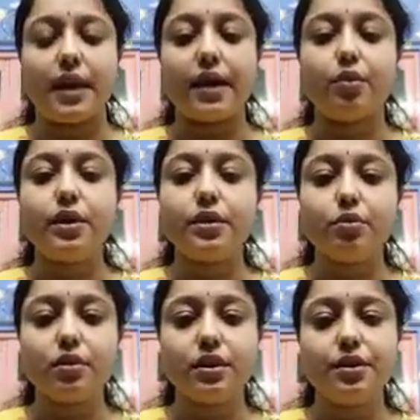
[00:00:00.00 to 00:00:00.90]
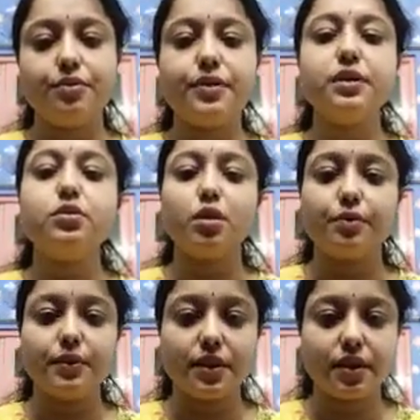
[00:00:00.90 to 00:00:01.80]
according to the difference
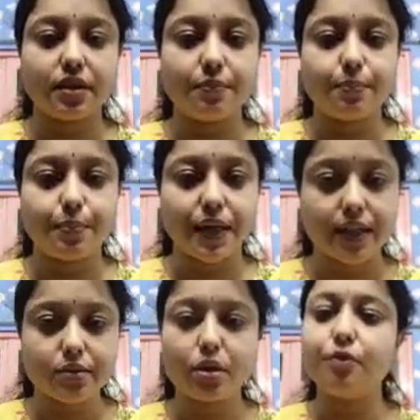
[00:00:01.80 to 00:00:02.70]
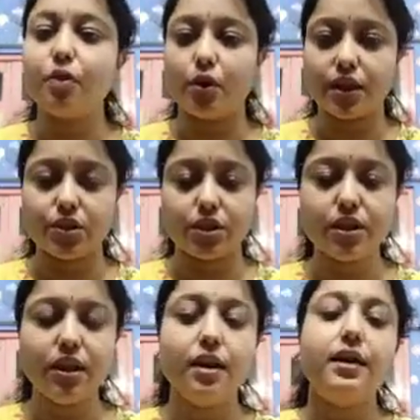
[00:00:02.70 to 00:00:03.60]
of their place of
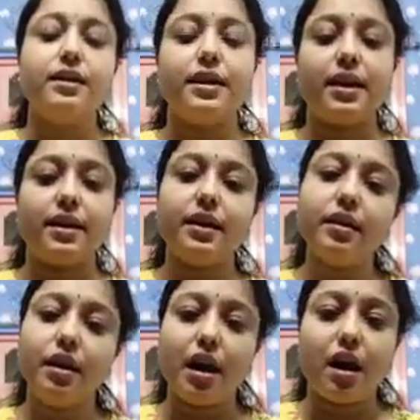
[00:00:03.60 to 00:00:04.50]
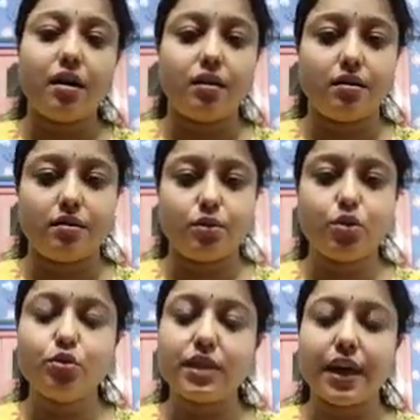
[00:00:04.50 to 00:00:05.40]
origin, there are
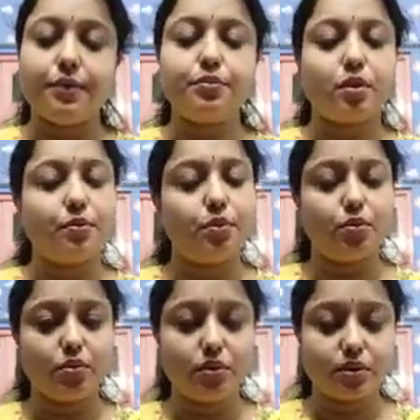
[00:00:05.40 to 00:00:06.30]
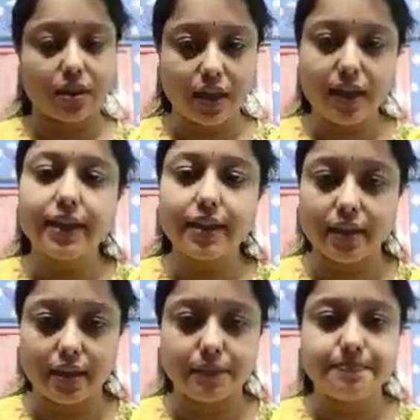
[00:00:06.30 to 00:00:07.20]
two types of roots are
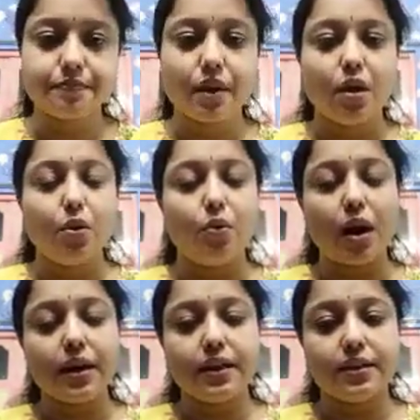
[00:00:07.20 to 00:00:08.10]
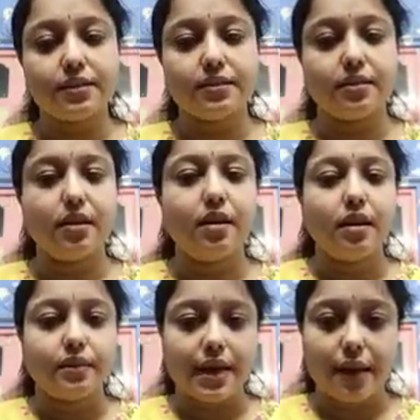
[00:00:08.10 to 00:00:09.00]
here. One is
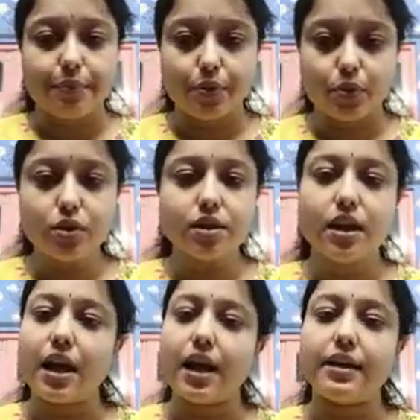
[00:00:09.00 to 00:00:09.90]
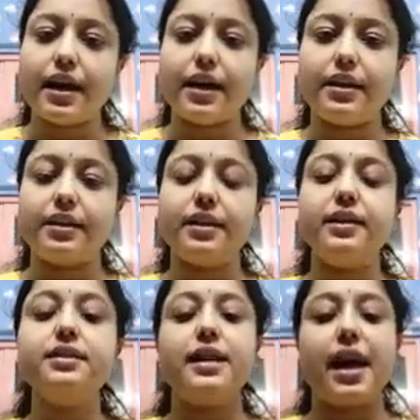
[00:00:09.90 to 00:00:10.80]
tap root and another
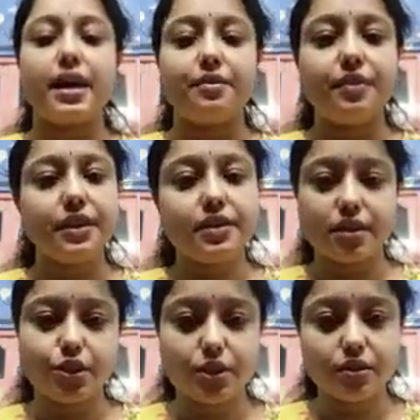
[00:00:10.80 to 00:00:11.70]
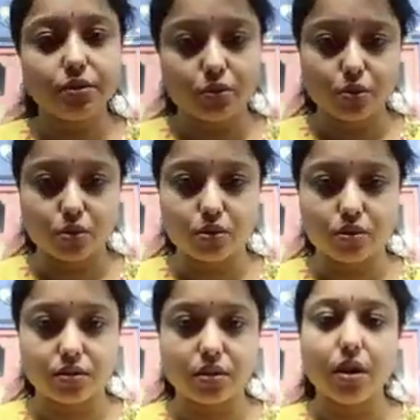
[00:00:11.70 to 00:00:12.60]
is adventitious
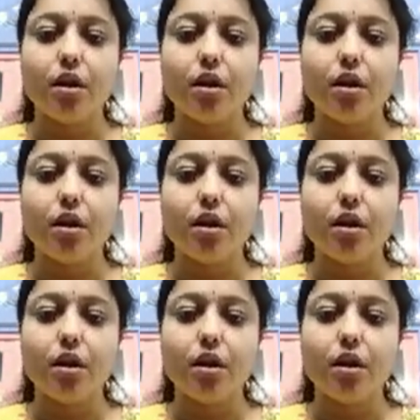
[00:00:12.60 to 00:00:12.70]
roots.